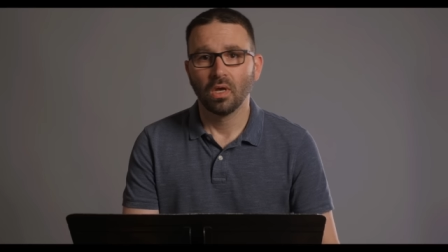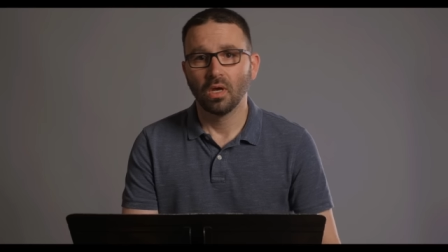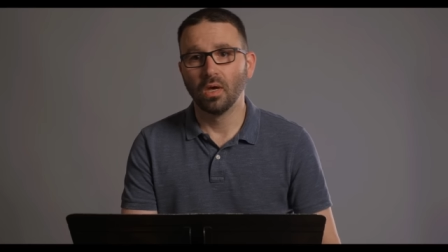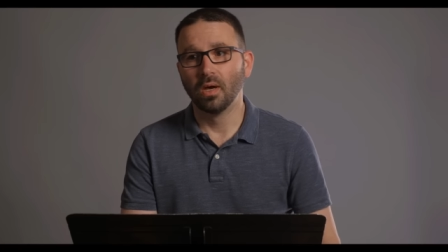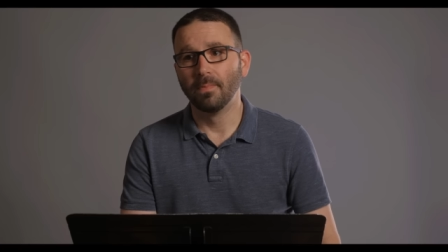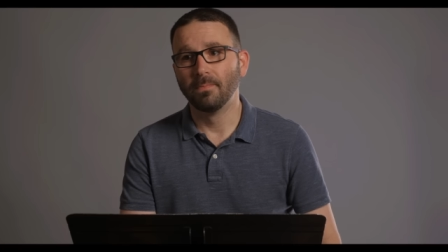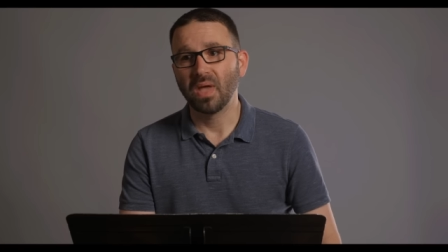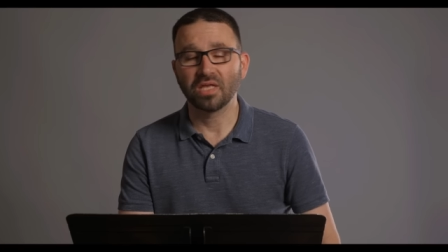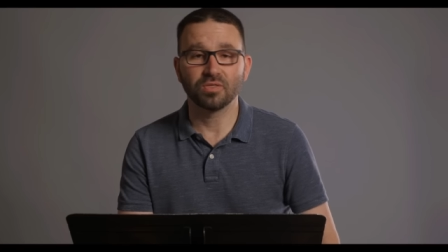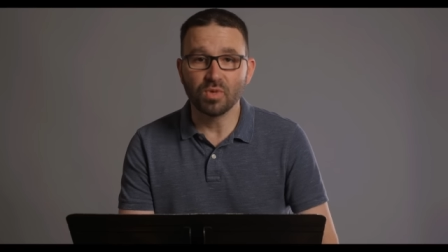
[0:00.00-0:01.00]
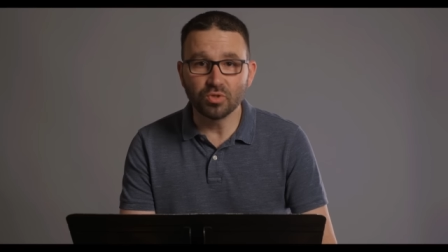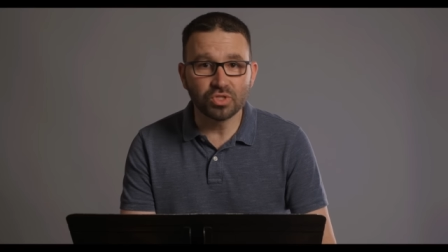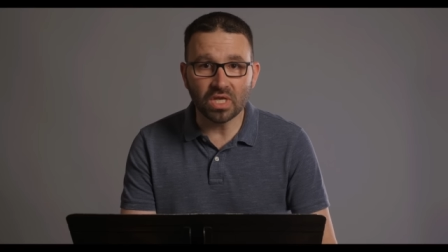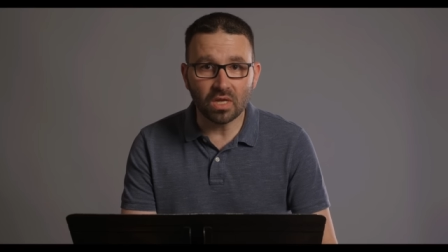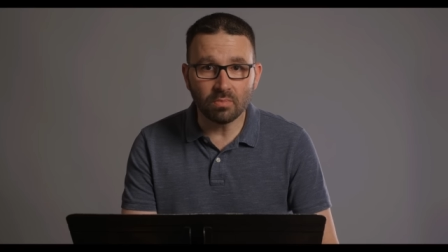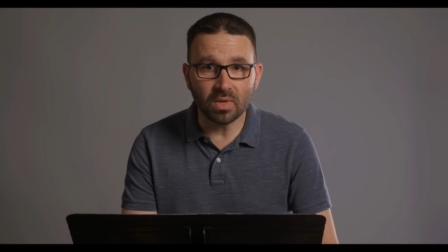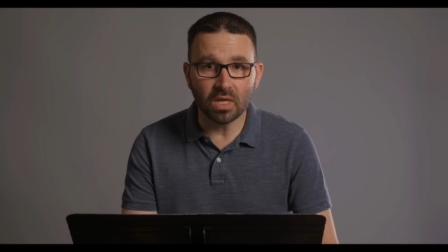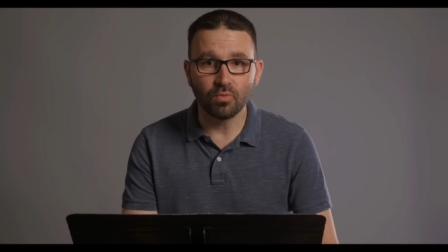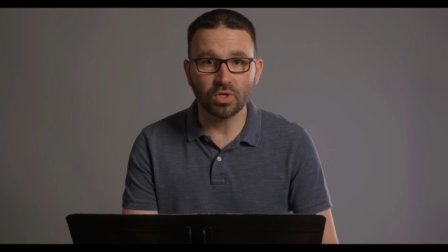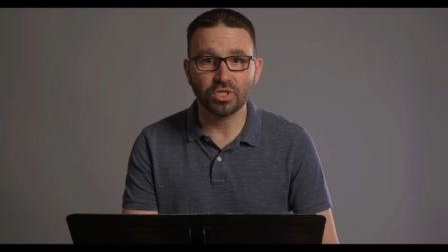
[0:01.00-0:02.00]
um, has a museum
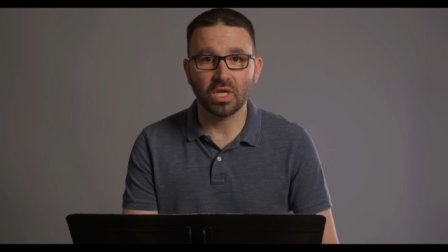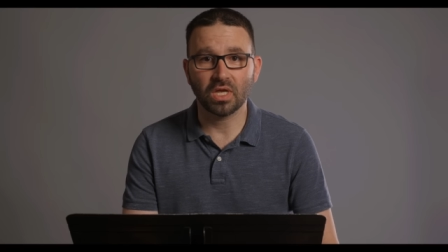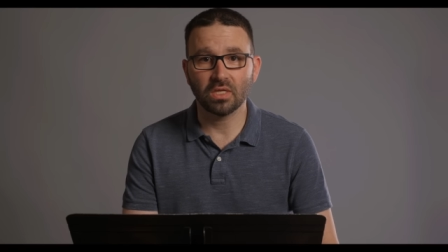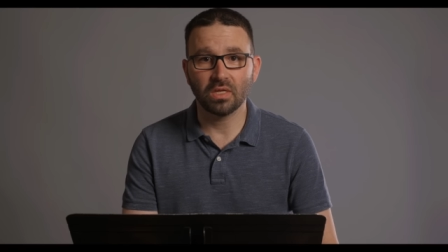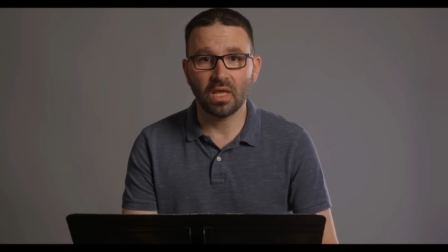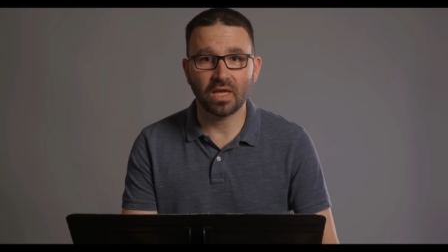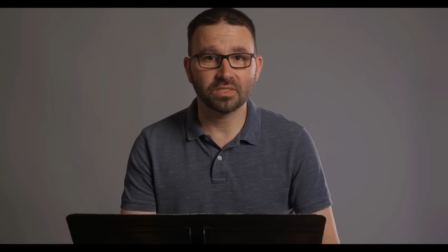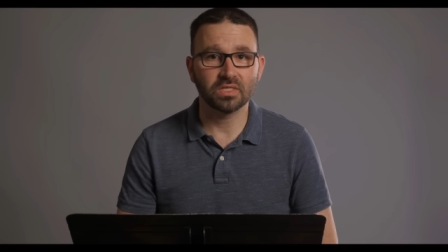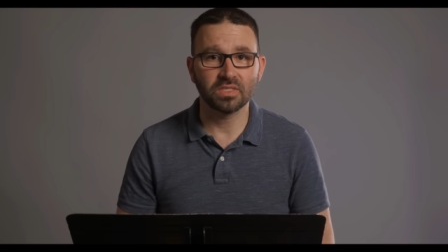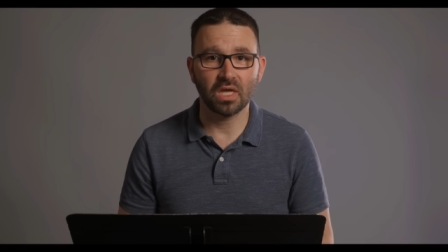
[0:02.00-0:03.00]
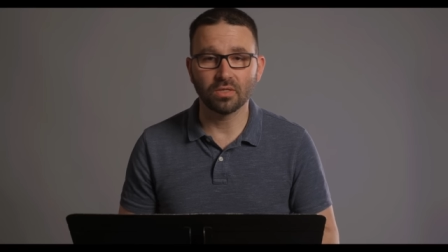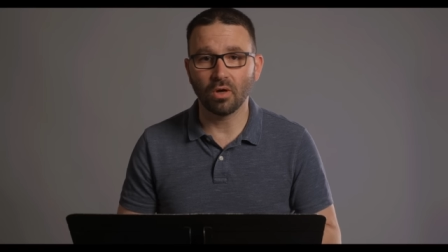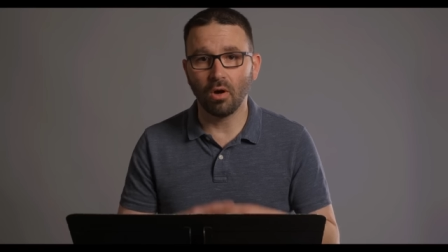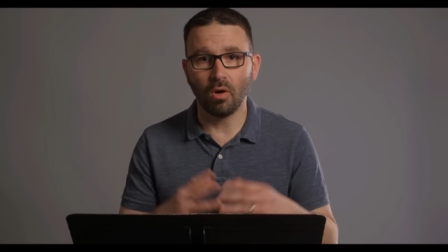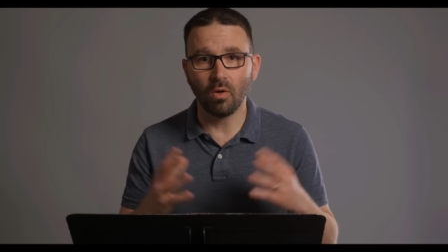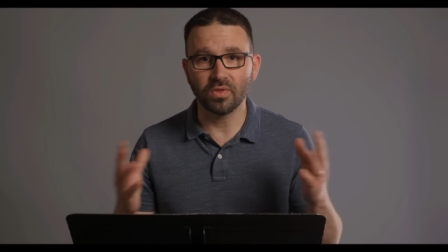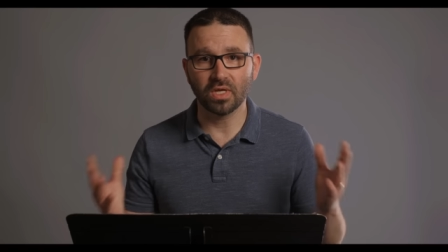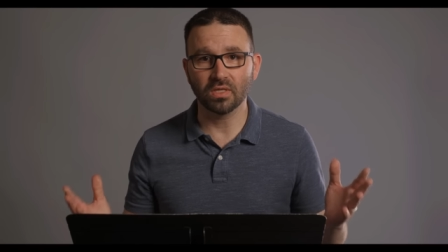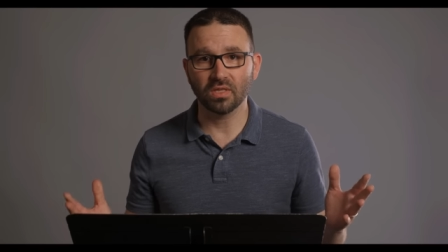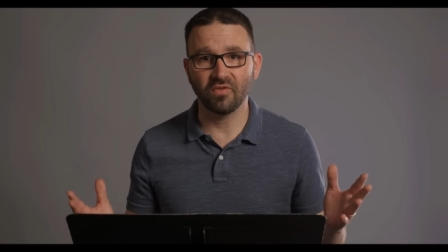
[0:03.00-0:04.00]
in which it can, has contained all
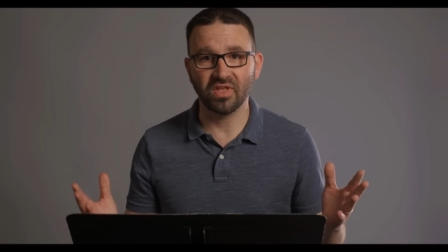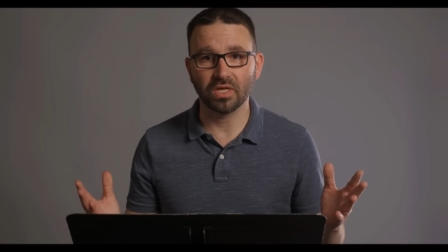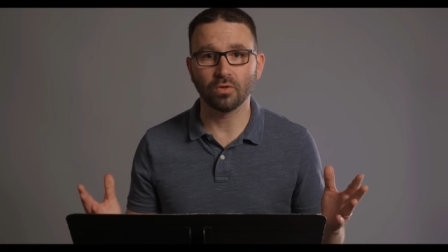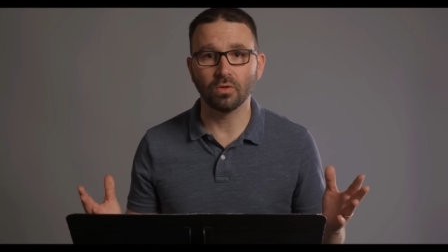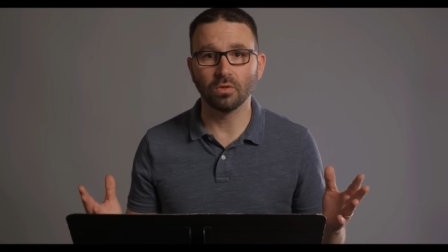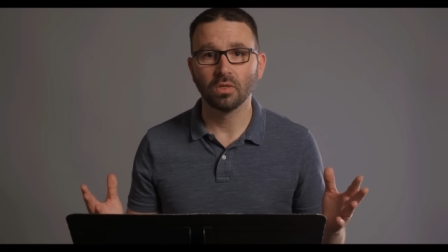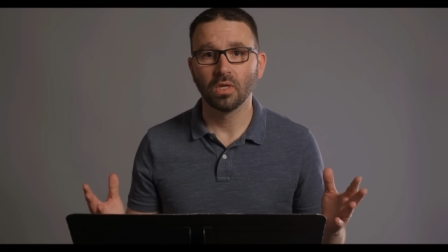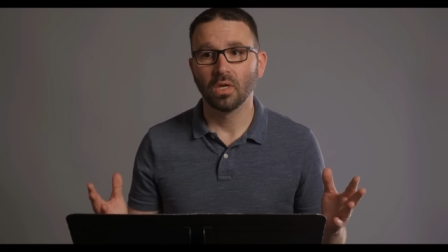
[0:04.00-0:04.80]
the Levitical